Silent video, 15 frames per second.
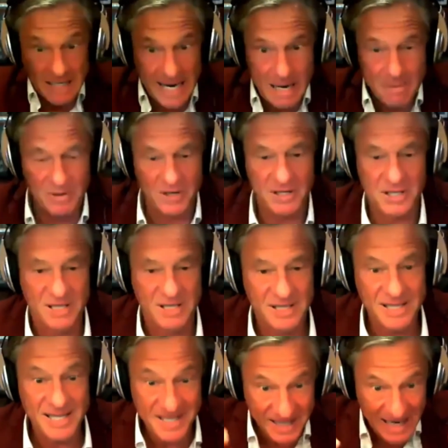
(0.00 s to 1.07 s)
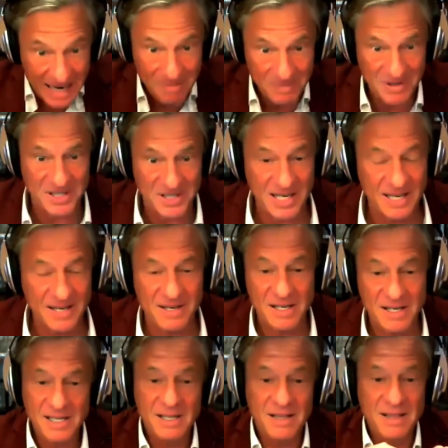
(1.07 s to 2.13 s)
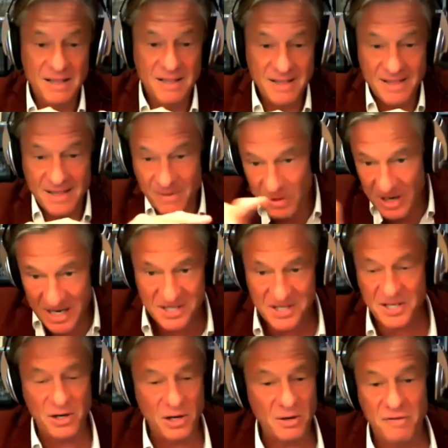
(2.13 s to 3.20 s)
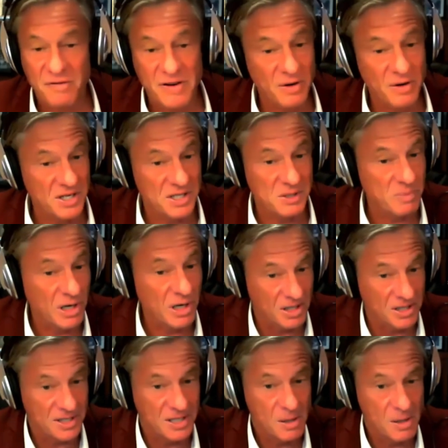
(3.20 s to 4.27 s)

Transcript: cabinet, in cabinet, and the rest are not very smart